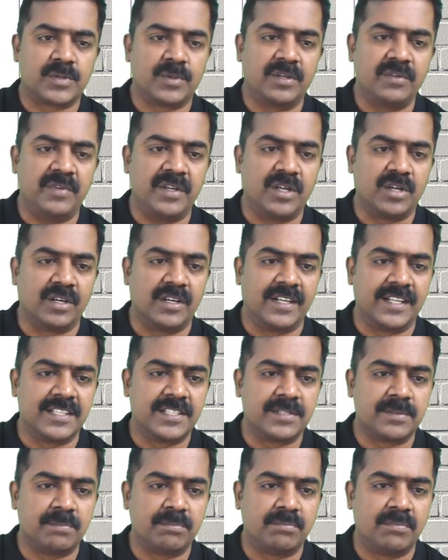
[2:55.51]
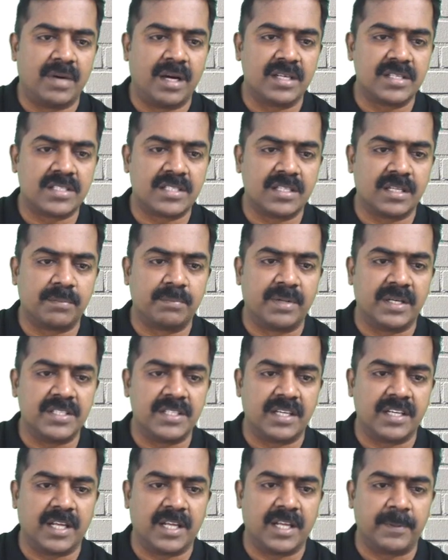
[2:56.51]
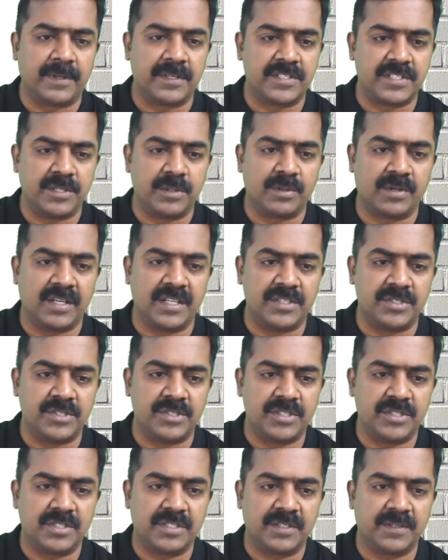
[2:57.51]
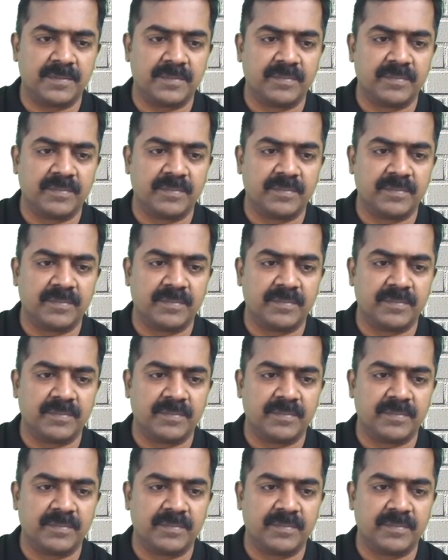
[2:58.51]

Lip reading: one we call it as master budget capacity utilization.